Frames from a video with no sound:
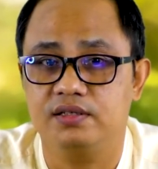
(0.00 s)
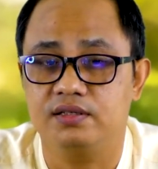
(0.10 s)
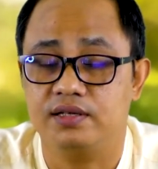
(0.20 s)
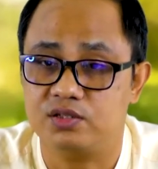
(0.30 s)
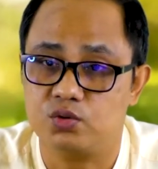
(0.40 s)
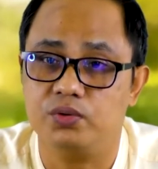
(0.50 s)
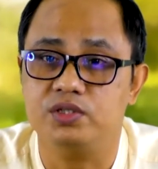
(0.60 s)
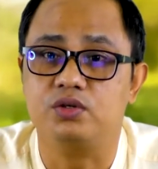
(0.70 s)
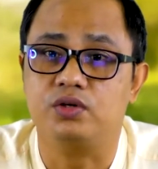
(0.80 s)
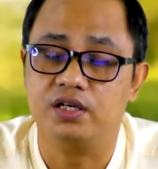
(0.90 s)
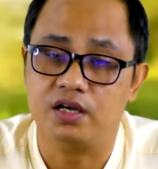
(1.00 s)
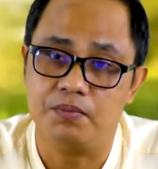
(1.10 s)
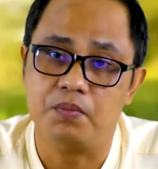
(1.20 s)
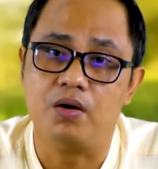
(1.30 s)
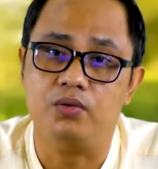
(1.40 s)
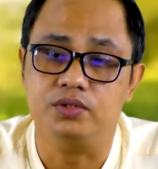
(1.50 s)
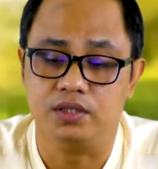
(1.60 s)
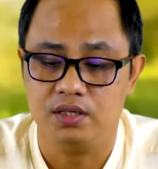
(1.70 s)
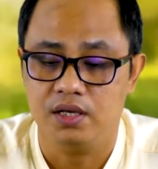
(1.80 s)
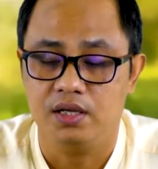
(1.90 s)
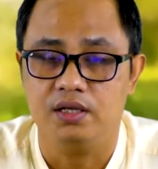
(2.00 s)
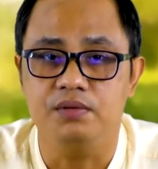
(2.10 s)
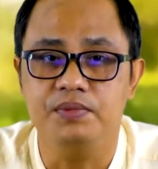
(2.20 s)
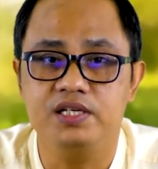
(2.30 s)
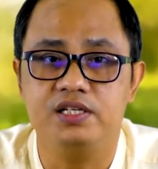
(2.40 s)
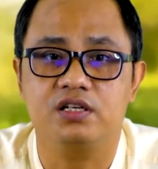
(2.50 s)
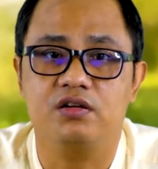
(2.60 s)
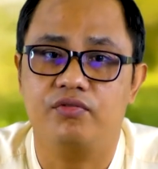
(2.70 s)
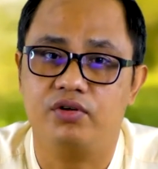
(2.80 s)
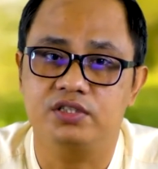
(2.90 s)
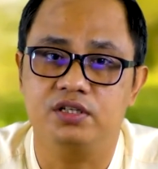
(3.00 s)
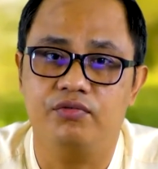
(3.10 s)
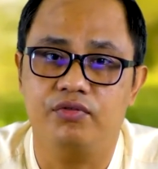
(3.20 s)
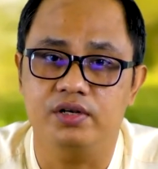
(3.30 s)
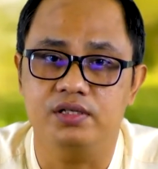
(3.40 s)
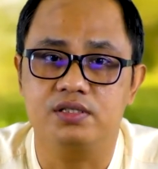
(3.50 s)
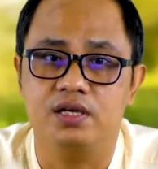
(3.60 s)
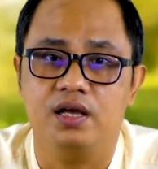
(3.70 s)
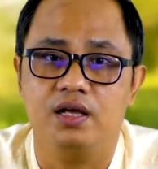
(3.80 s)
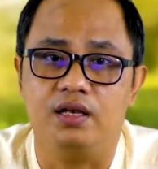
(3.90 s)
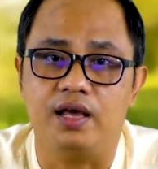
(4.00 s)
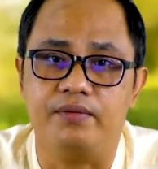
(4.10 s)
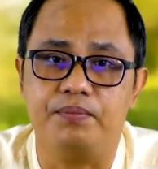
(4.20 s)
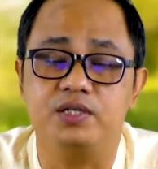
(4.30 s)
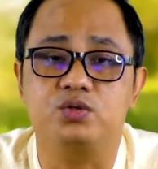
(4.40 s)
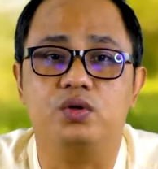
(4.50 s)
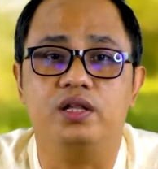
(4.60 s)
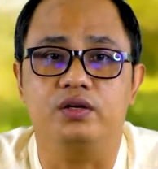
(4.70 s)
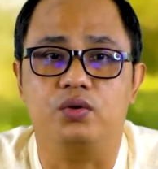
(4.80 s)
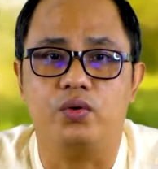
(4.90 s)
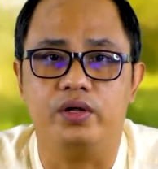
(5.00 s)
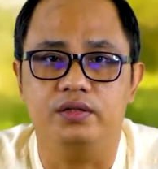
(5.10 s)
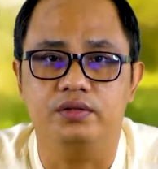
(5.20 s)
That's why we're talking about limitation of fossil fuels like petrol and coal.